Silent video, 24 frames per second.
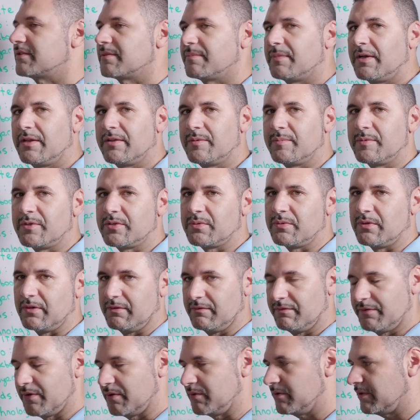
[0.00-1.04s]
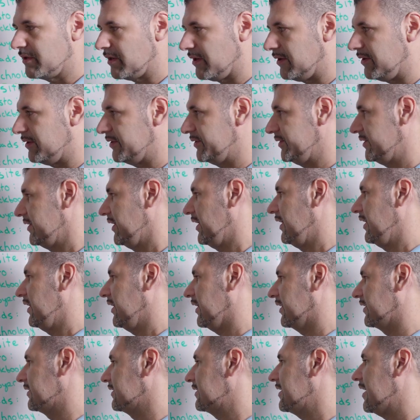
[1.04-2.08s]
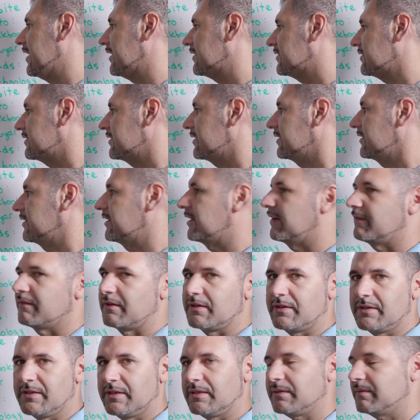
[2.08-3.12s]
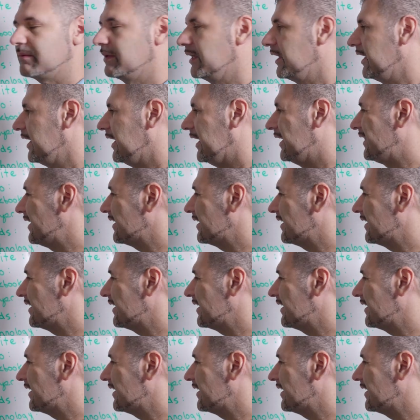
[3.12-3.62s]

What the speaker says: a month between phone calls and texting and everything. And